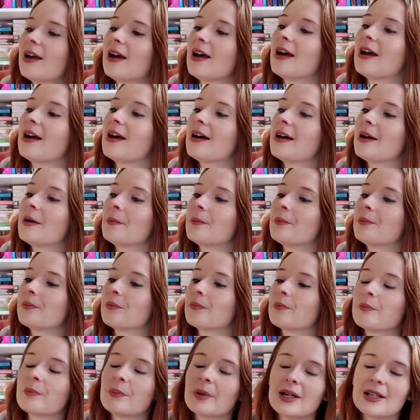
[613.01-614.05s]

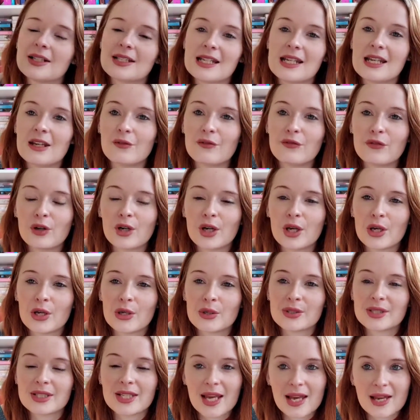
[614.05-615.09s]
But it
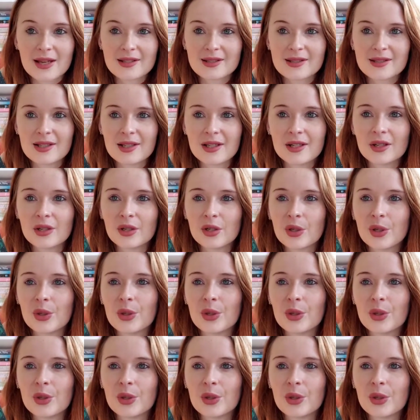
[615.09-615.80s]
follows Katsa,